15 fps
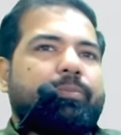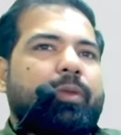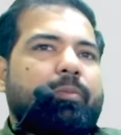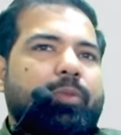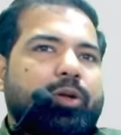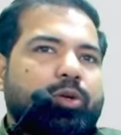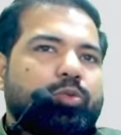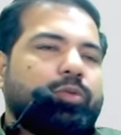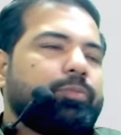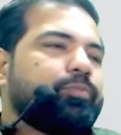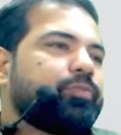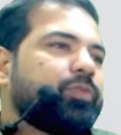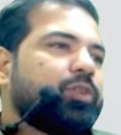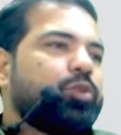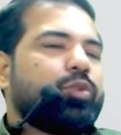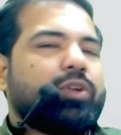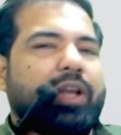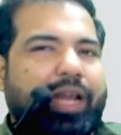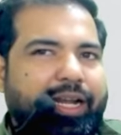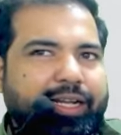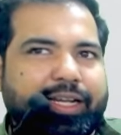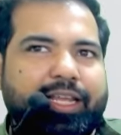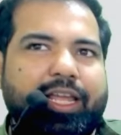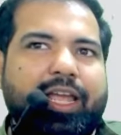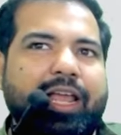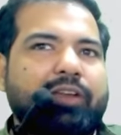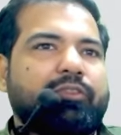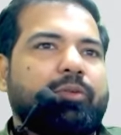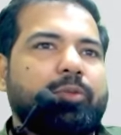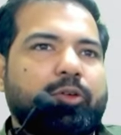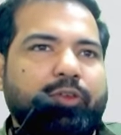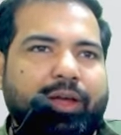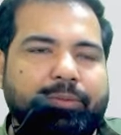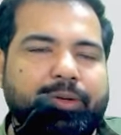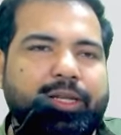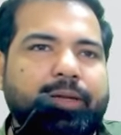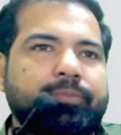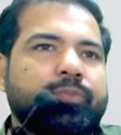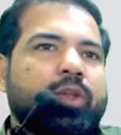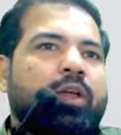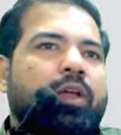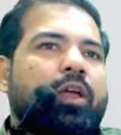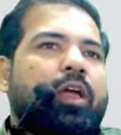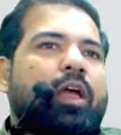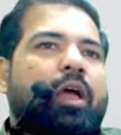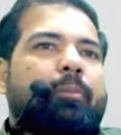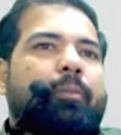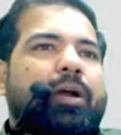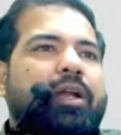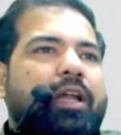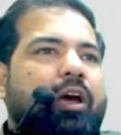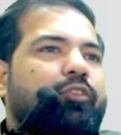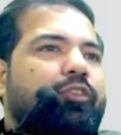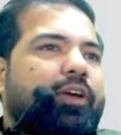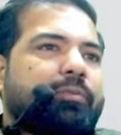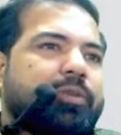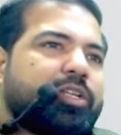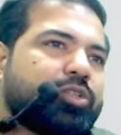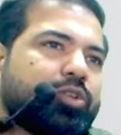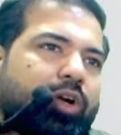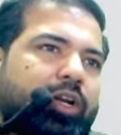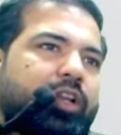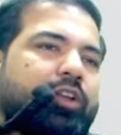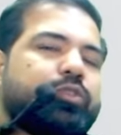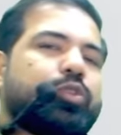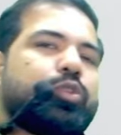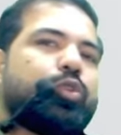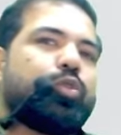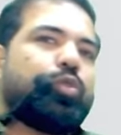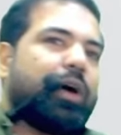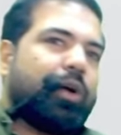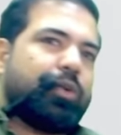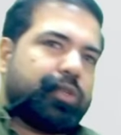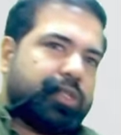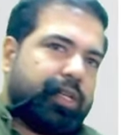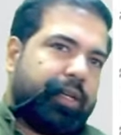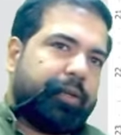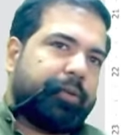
number two. You tried taking help from your family, but now family is not enough, so you go outside.